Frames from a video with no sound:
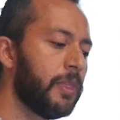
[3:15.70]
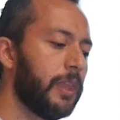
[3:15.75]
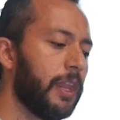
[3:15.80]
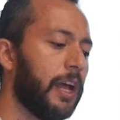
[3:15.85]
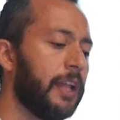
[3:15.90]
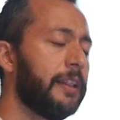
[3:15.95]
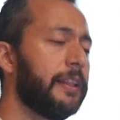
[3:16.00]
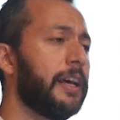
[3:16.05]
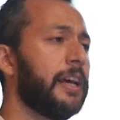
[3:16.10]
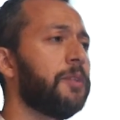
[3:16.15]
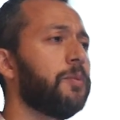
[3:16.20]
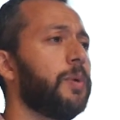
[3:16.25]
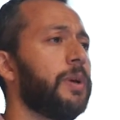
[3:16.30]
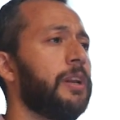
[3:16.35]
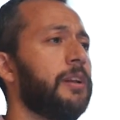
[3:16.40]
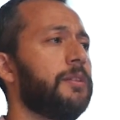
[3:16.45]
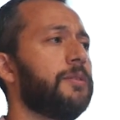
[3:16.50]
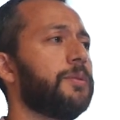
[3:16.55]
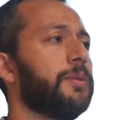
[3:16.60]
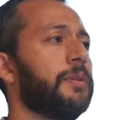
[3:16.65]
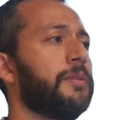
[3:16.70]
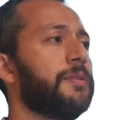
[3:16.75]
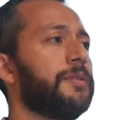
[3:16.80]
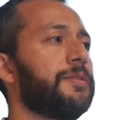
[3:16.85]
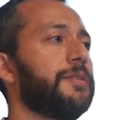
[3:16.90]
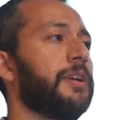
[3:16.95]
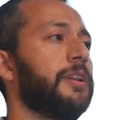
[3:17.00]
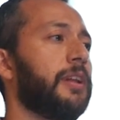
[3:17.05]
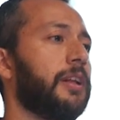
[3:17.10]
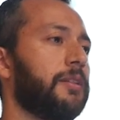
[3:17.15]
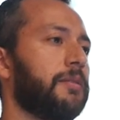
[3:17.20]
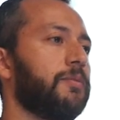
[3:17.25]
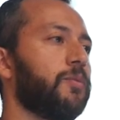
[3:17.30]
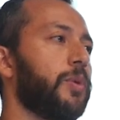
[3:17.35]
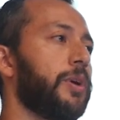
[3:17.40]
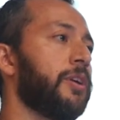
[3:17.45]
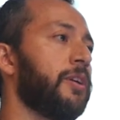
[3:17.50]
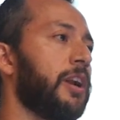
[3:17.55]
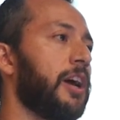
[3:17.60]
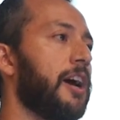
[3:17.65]
And then we need to understand that
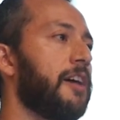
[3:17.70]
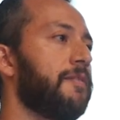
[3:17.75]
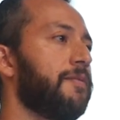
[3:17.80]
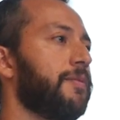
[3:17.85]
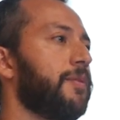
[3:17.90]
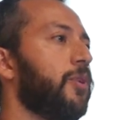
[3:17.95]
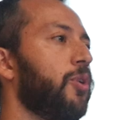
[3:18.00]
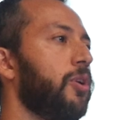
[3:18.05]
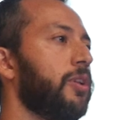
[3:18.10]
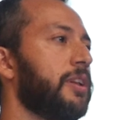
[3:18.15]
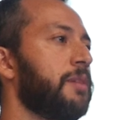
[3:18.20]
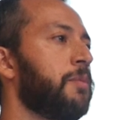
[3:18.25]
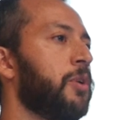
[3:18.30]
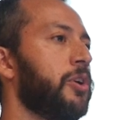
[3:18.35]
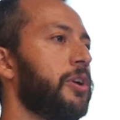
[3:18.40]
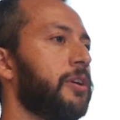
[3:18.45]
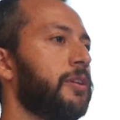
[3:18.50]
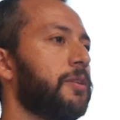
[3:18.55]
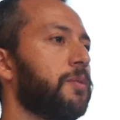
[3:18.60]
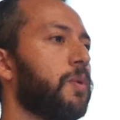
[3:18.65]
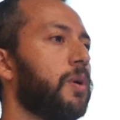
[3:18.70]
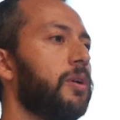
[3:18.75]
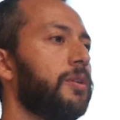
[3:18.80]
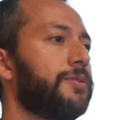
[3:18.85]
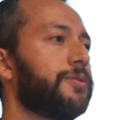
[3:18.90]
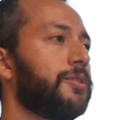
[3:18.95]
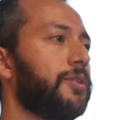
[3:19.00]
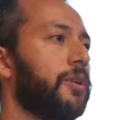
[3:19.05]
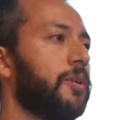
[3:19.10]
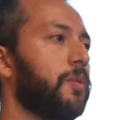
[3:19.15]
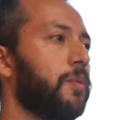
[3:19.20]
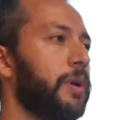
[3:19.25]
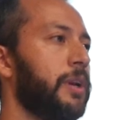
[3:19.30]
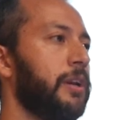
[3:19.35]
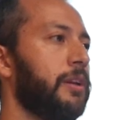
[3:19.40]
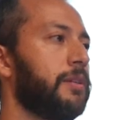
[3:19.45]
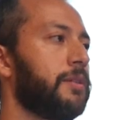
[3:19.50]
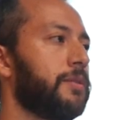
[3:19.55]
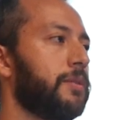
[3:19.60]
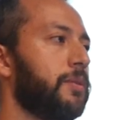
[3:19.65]
we don't have all the money in the world, so we
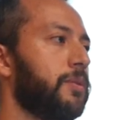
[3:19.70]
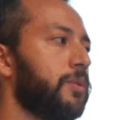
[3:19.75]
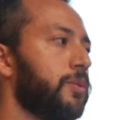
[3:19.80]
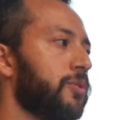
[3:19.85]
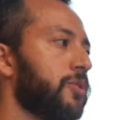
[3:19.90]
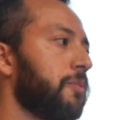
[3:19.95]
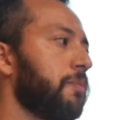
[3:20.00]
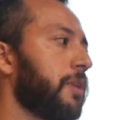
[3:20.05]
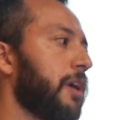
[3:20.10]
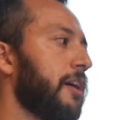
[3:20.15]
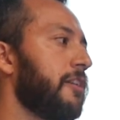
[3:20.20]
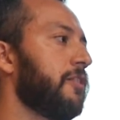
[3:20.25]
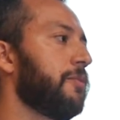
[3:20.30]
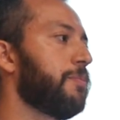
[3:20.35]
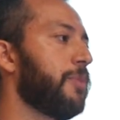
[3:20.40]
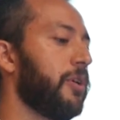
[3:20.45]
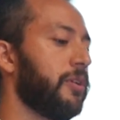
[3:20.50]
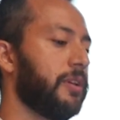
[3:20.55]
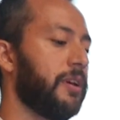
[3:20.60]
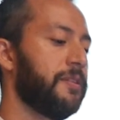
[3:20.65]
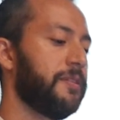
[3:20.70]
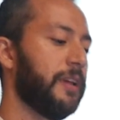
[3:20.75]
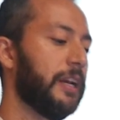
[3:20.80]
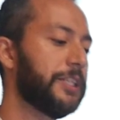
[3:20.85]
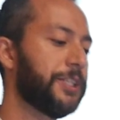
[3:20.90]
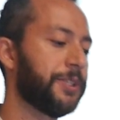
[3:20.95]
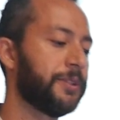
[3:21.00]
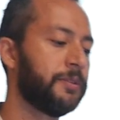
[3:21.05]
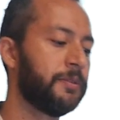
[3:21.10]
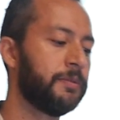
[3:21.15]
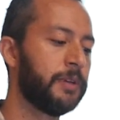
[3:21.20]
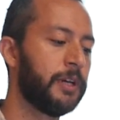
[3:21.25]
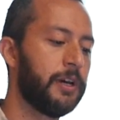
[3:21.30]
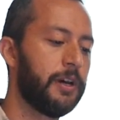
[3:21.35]
need to do some kind of prioritization.